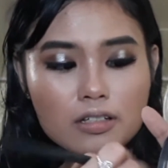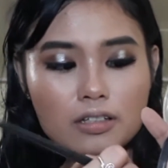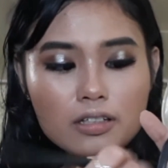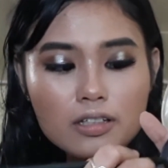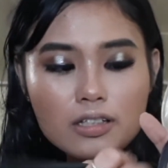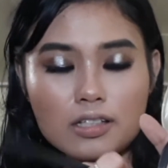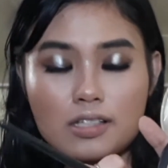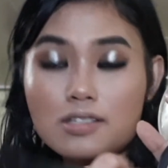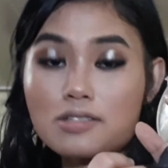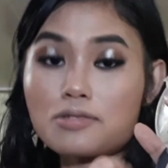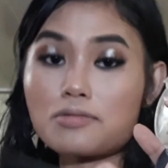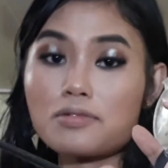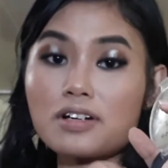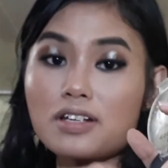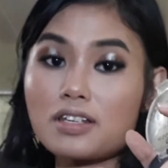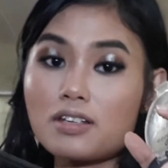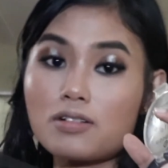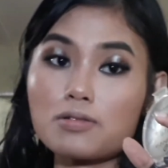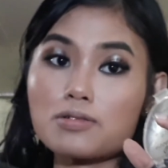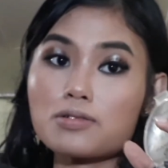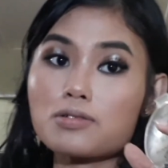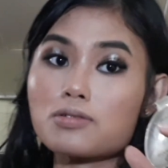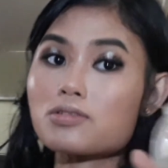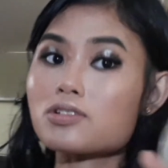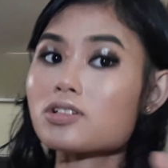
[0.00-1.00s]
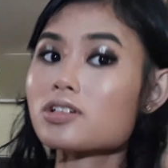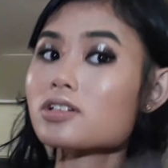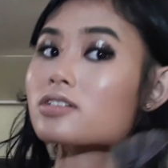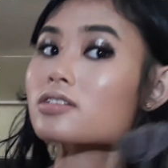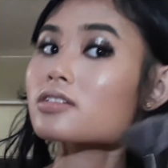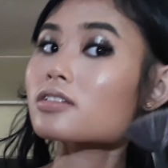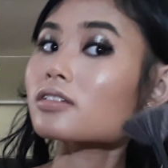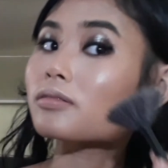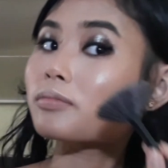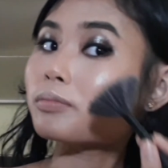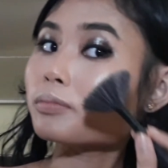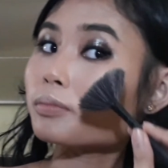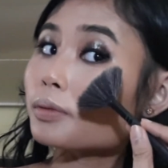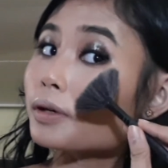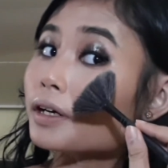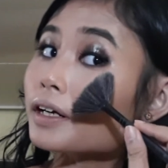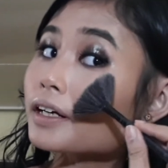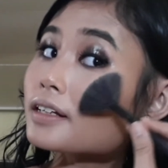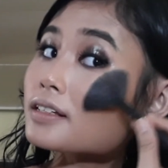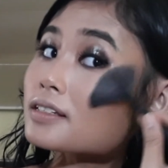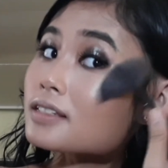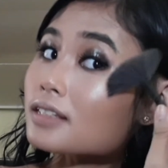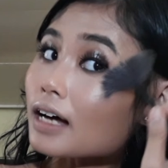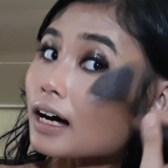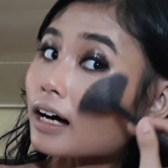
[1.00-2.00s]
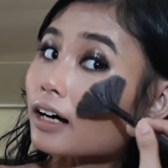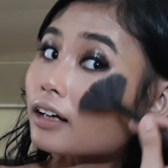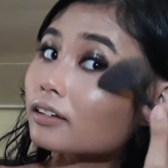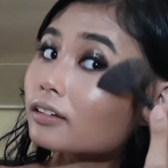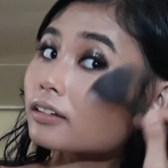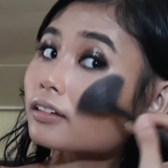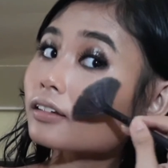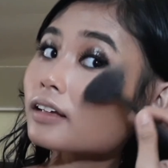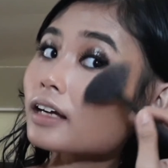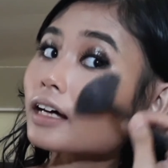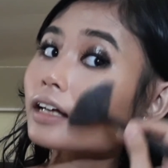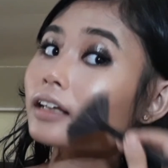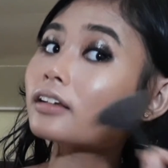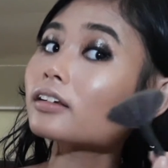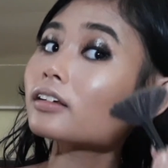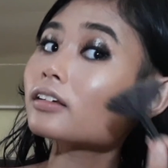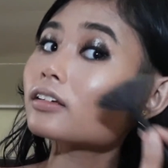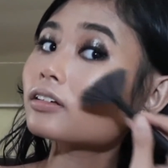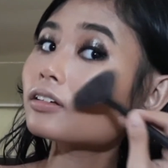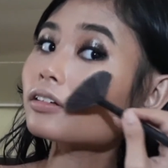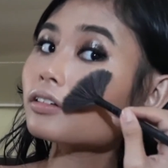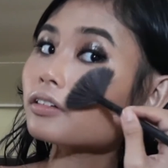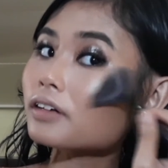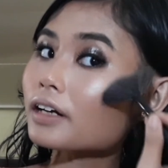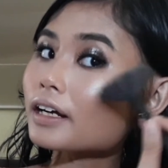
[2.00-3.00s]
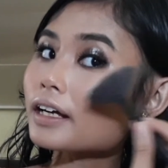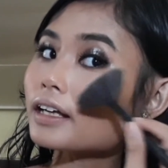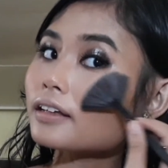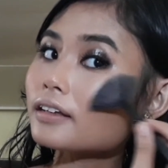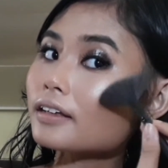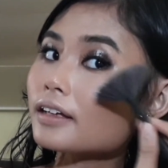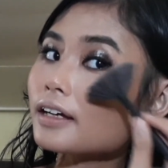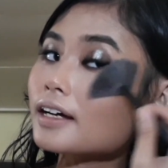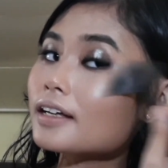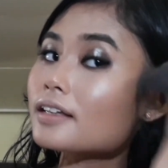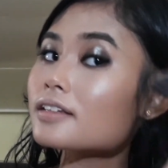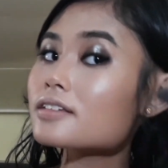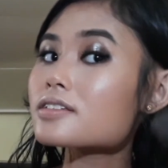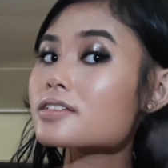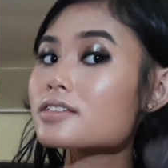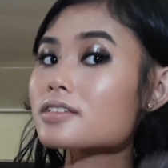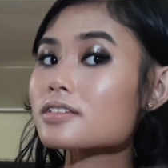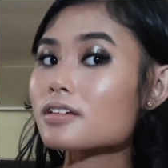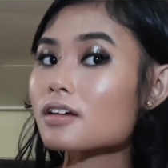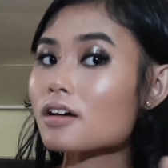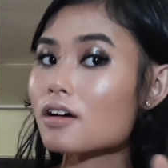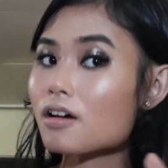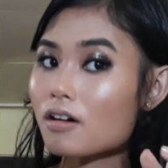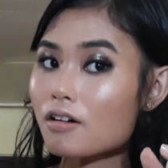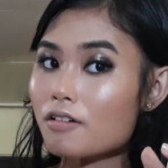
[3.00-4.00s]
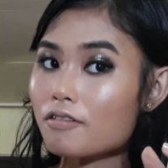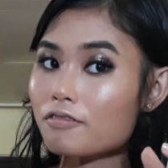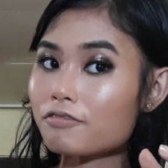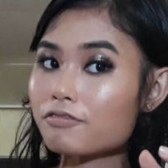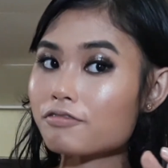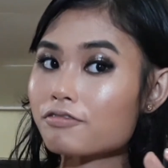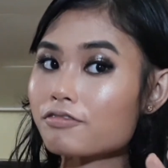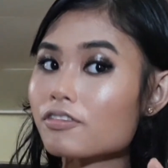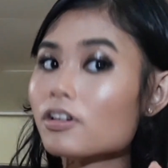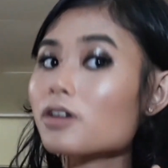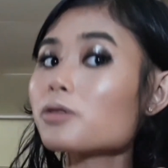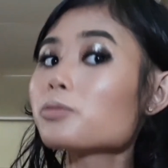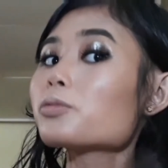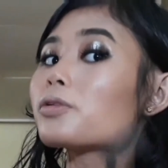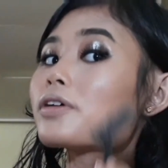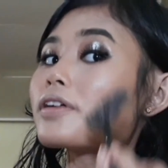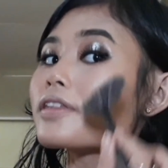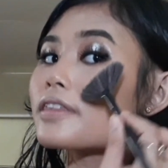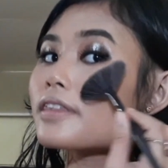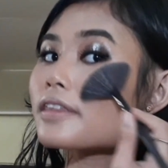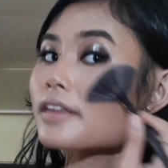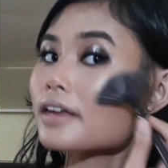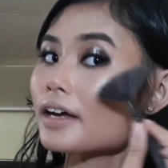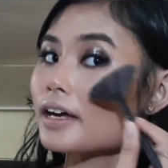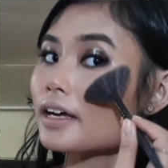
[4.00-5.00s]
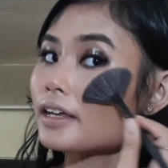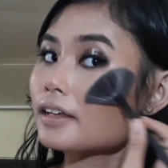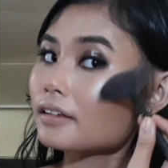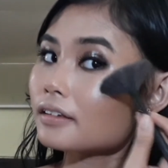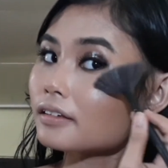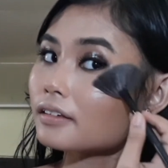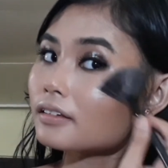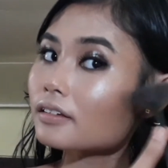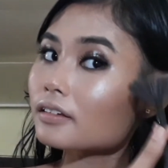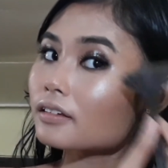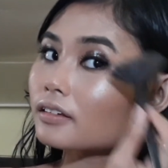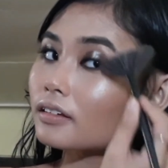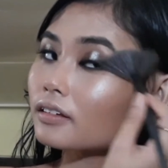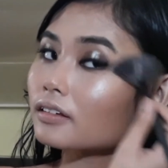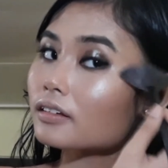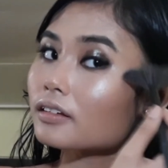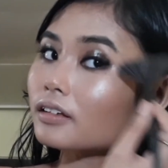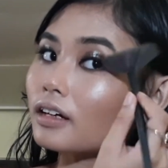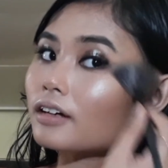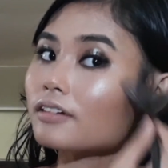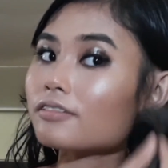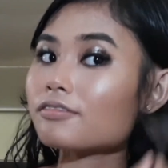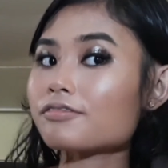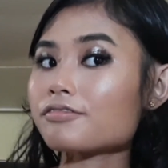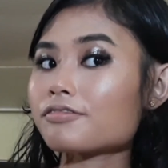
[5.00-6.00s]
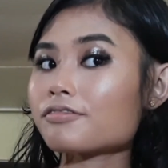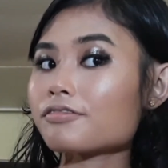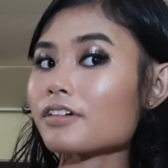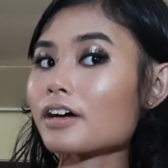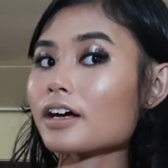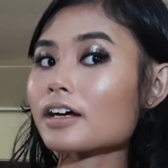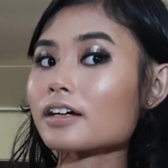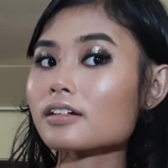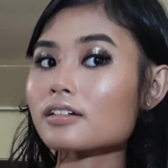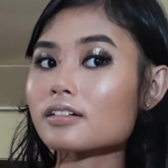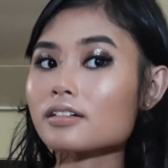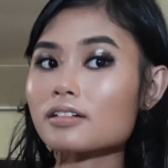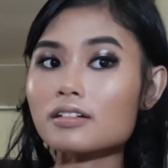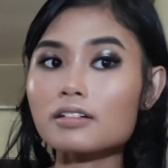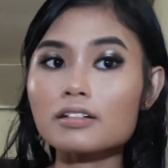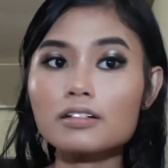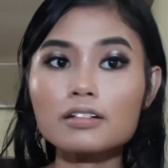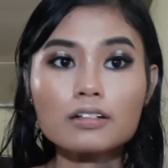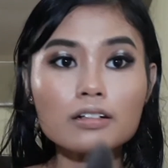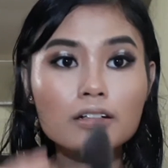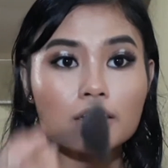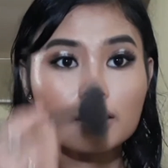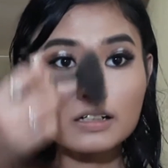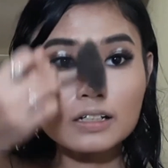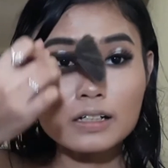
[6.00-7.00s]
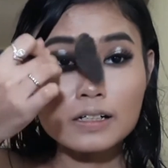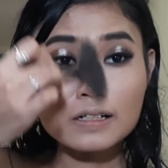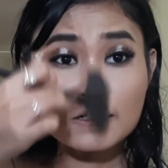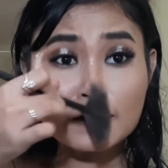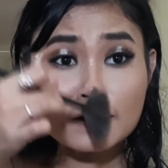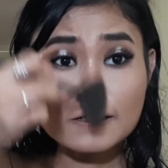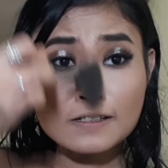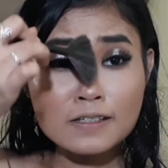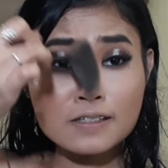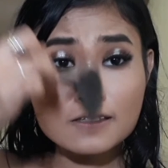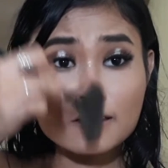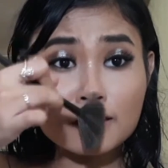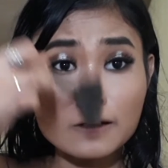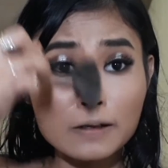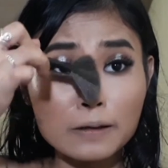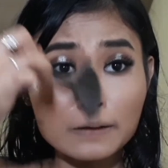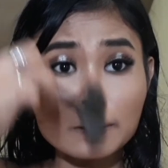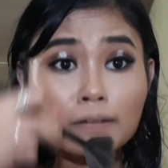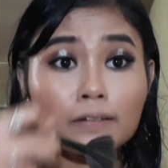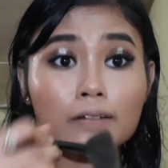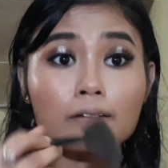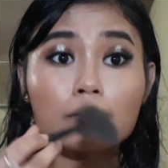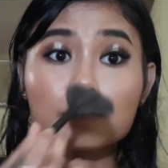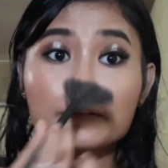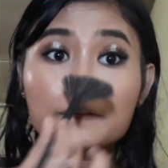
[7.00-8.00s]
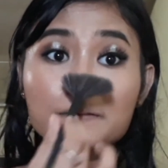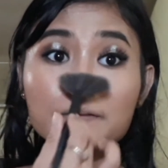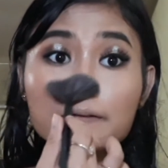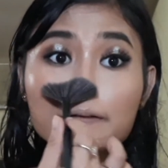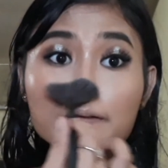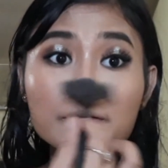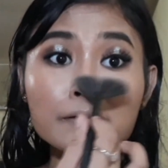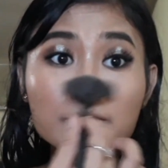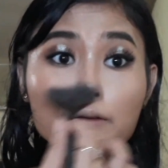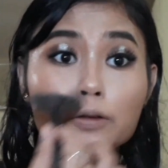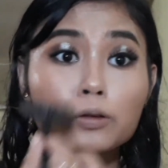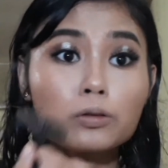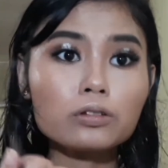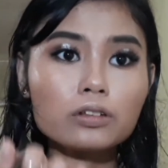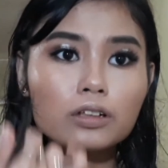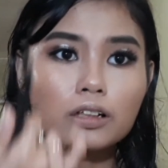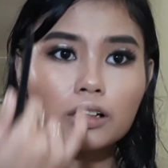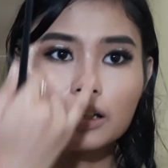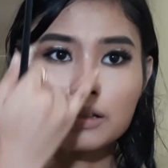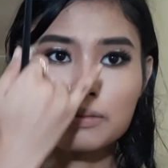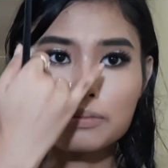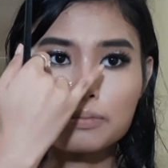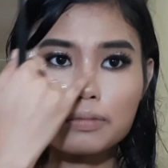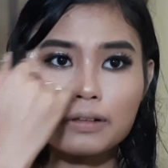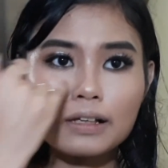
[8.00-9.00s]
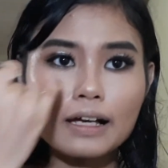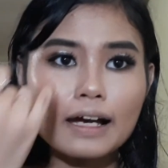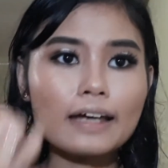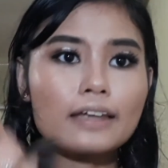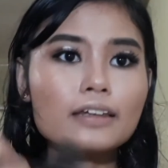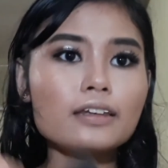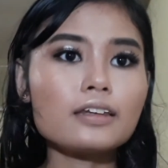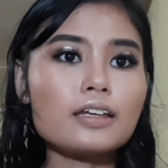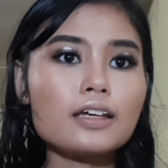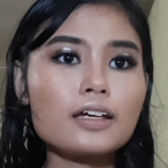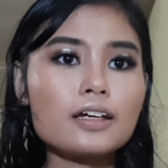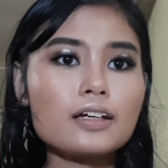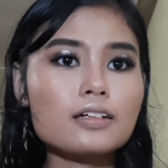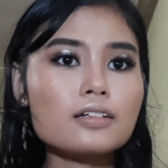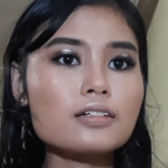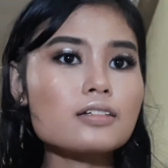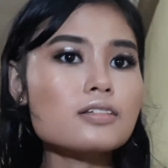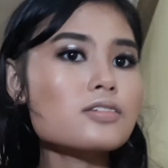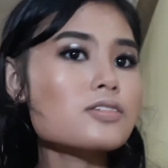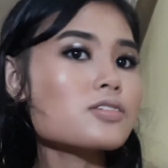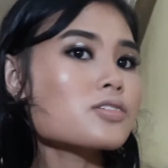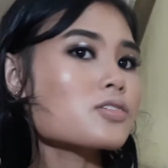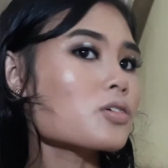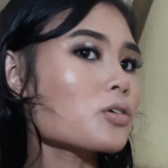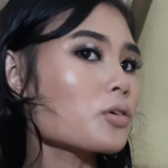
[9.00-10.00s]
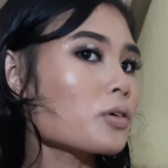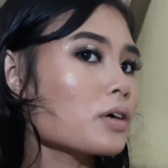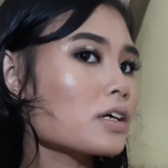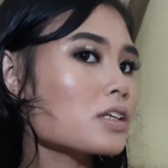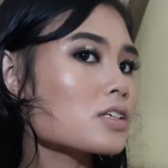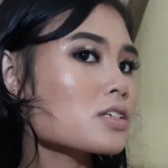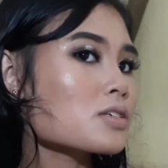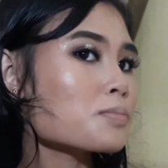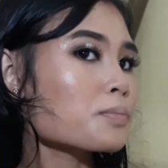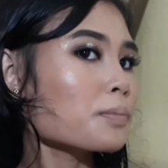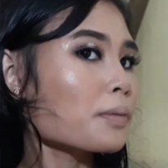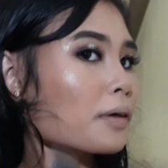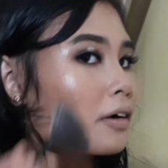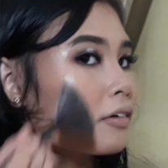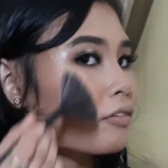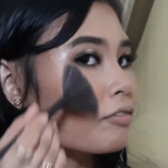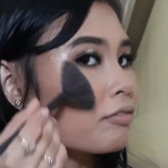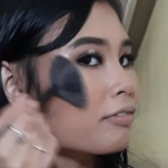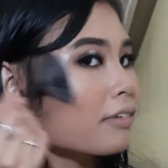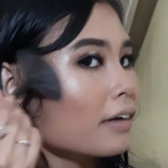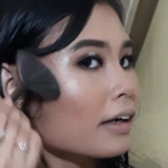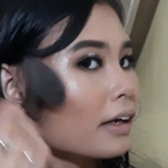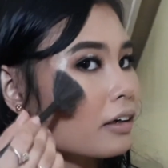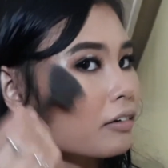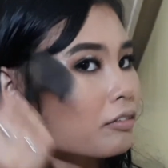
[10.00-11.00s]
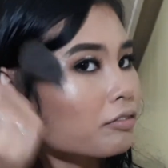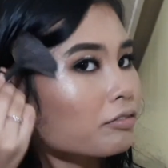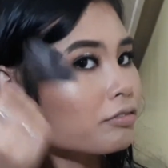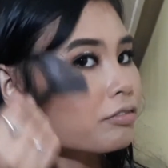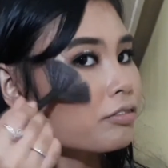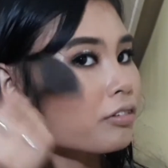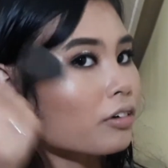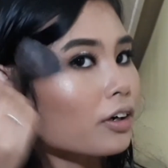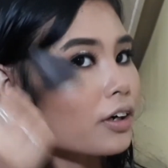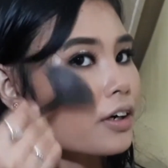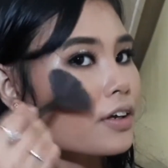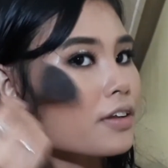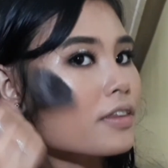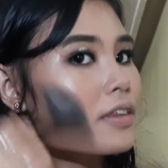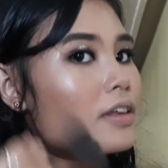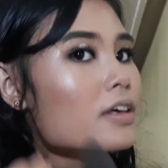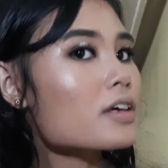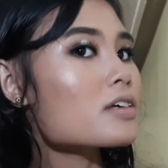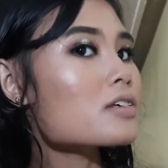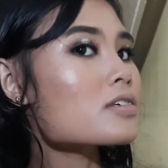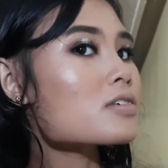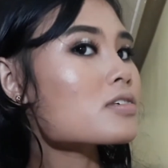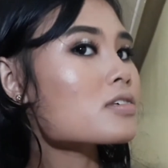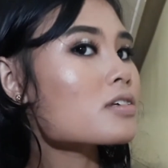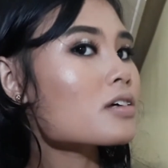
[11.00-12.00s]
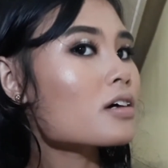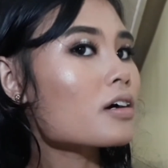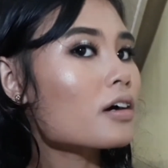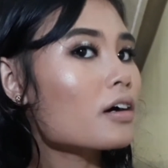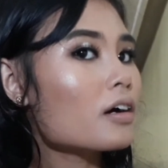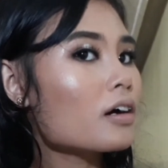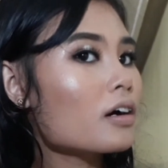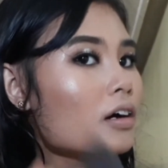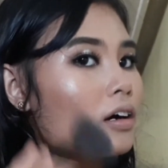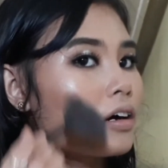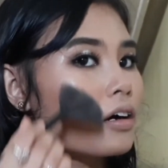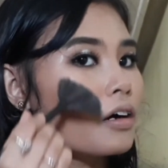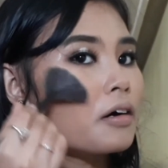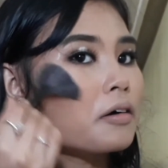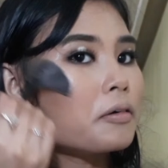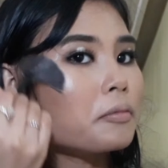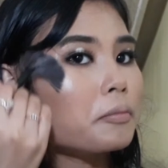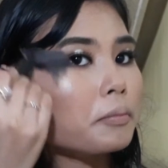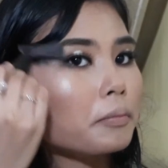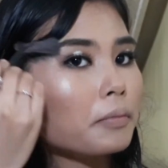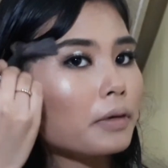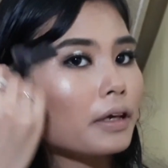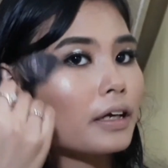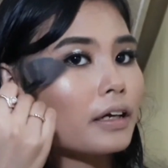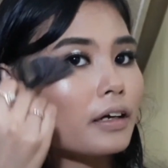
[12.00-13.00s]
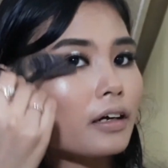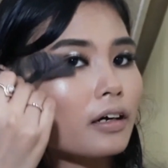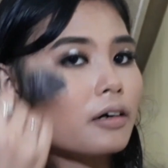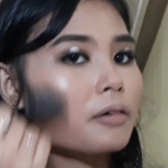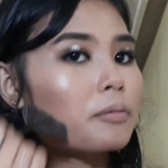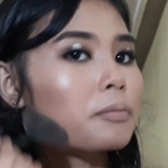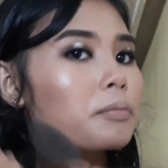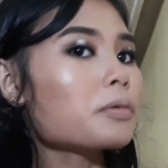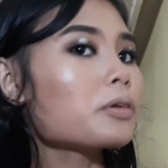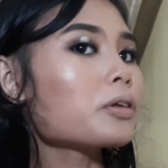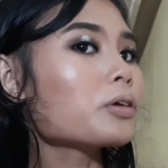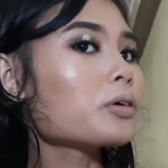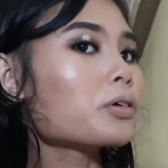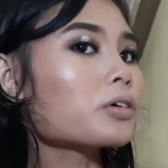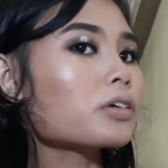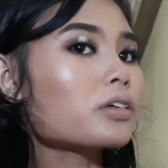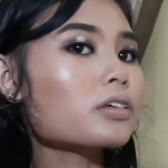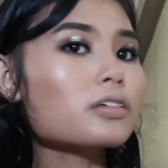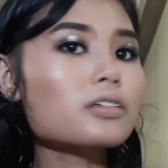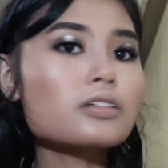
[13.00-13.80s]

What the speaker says: This one also just brings out that radiance from within effect. It's not totally blinding, so it's perfect for this makeup look.